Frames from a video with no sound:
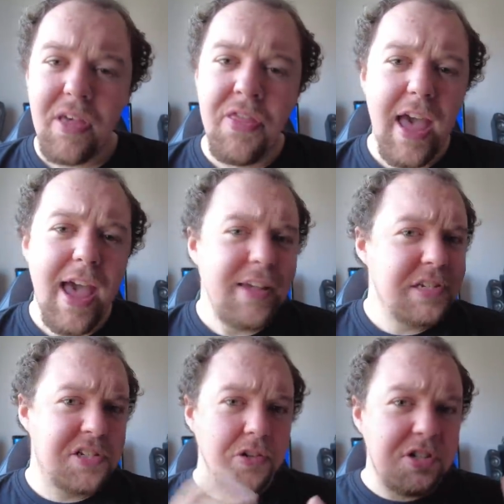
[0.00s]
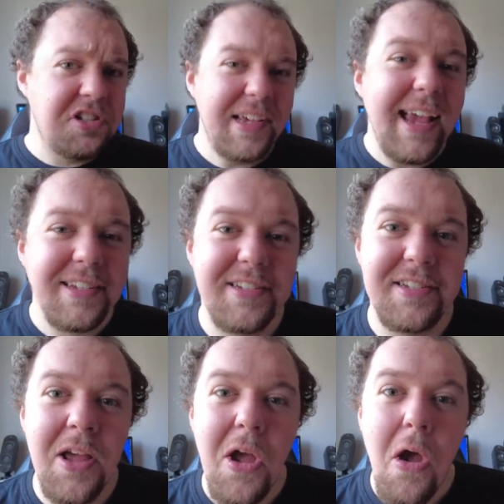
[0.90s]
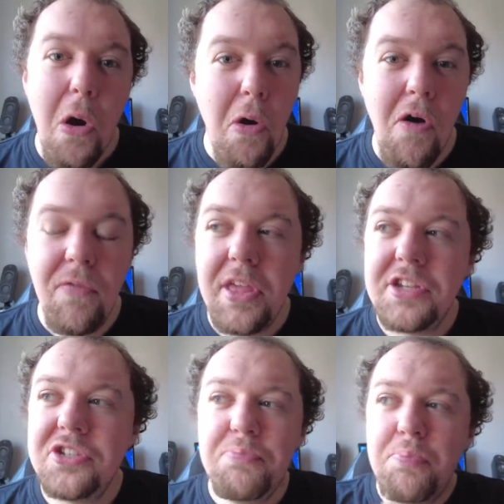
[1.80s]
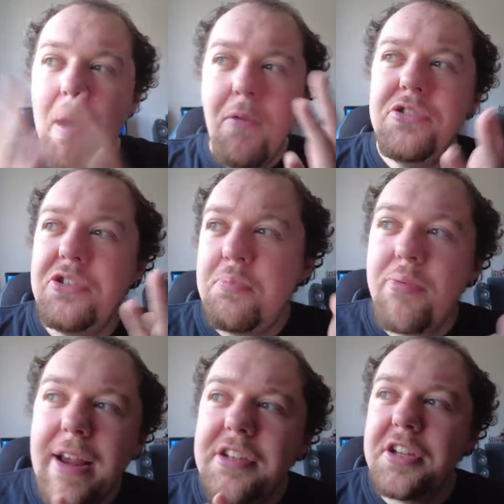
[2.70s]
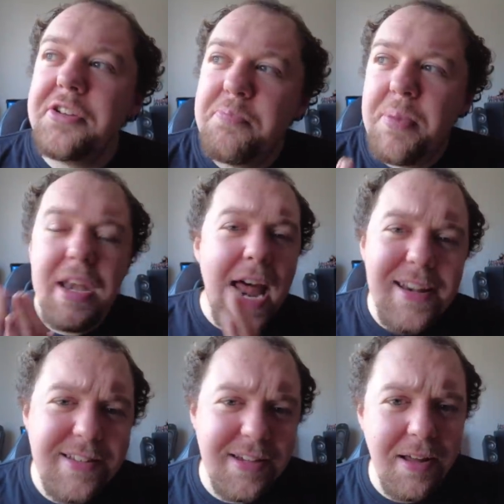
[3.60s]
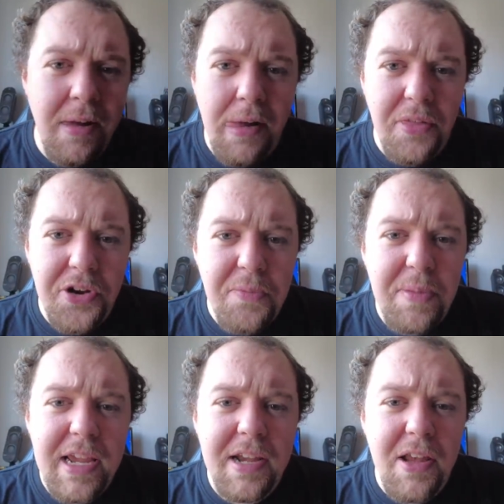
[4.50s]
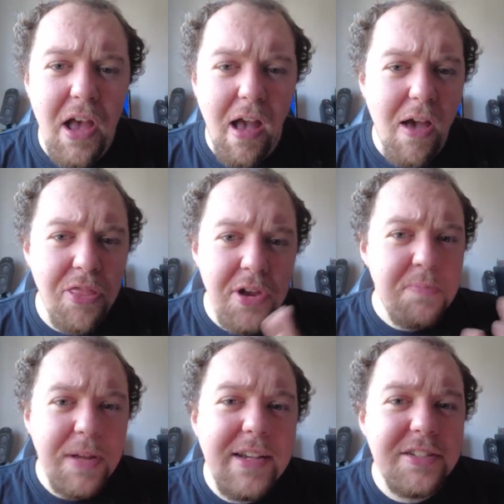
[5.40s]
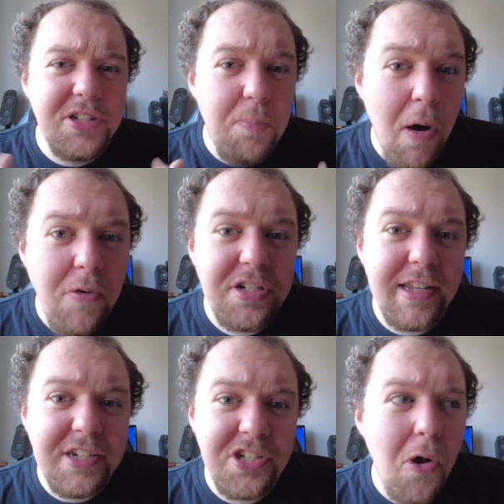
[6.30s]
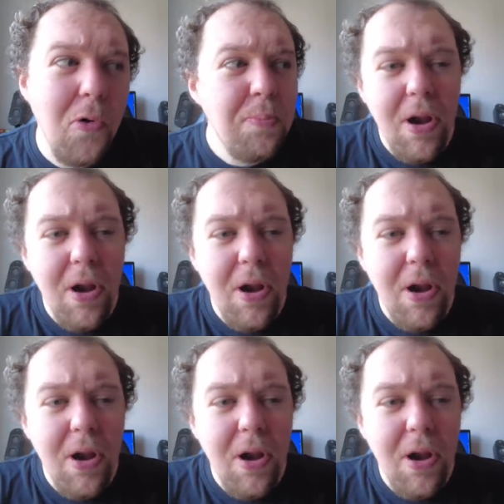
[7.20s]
their success of this post-Brexit bonanza that had been supposedly sold.